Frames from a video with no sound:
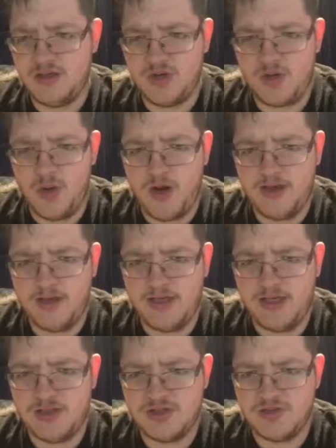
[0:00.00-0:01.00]
not quite the
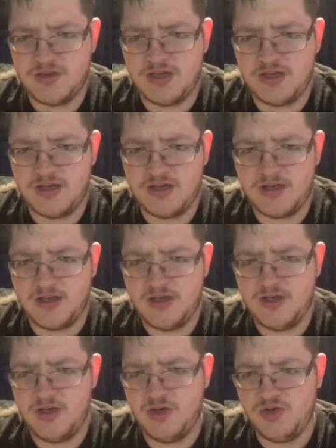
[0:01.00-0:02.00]
need to drink
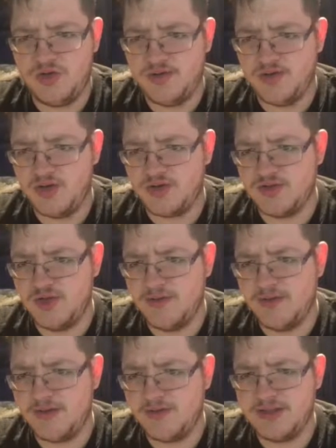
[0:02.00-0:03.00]
or do drugs.
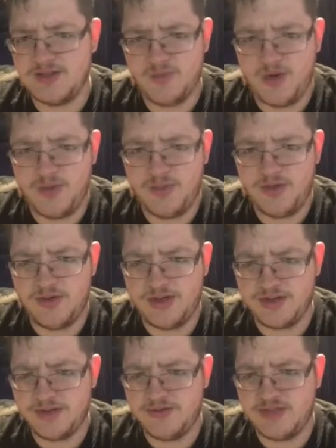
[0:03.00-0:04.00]
Normally, the reason why we do
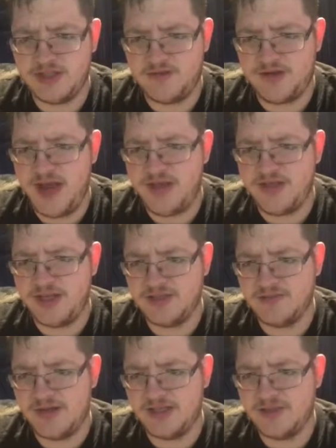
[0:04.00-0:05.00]
that stuff is to forget
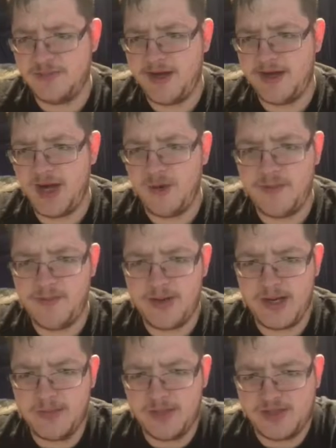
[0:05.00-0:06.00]
things mask massive pain. Helping
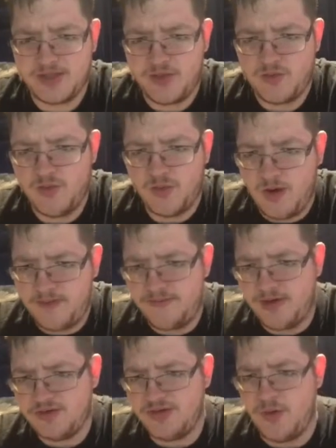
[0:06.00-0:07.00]
people is so cool. It
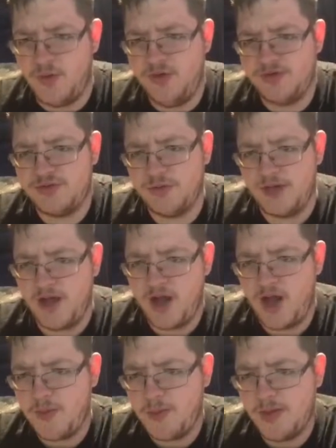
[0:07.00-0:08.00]
feels so awesome when
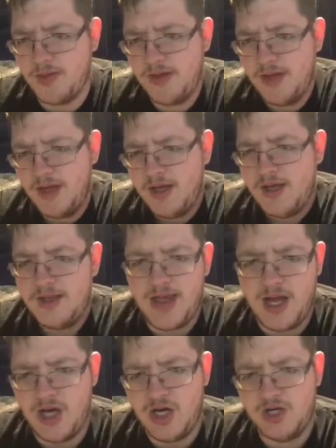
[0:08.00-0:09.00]
I open
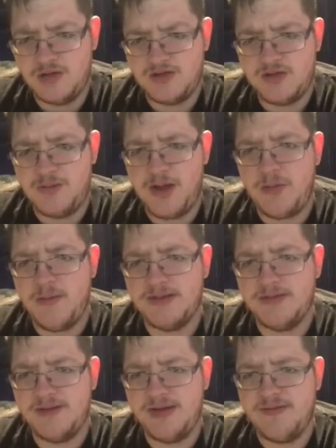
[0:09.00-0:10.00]
their eyes to better
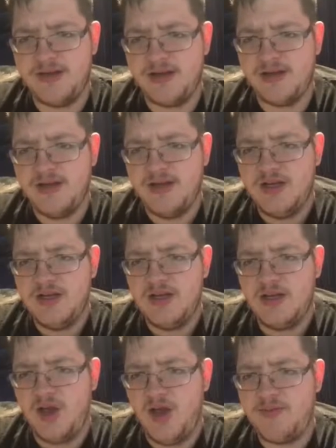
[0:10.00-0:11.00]
ways of living.
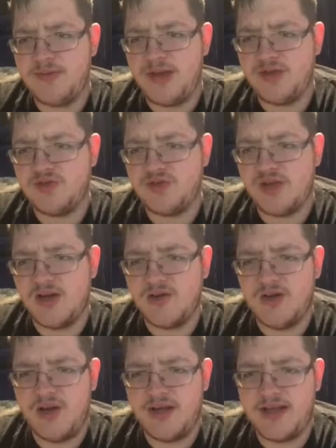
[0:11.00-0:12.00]
Life without drugs,
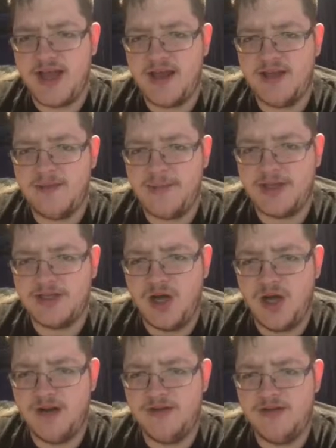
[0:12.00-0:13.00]
alcohol. I get the best
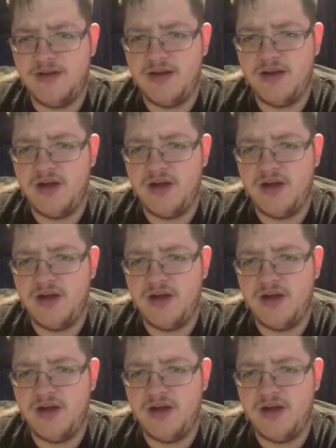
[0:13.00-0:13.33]
high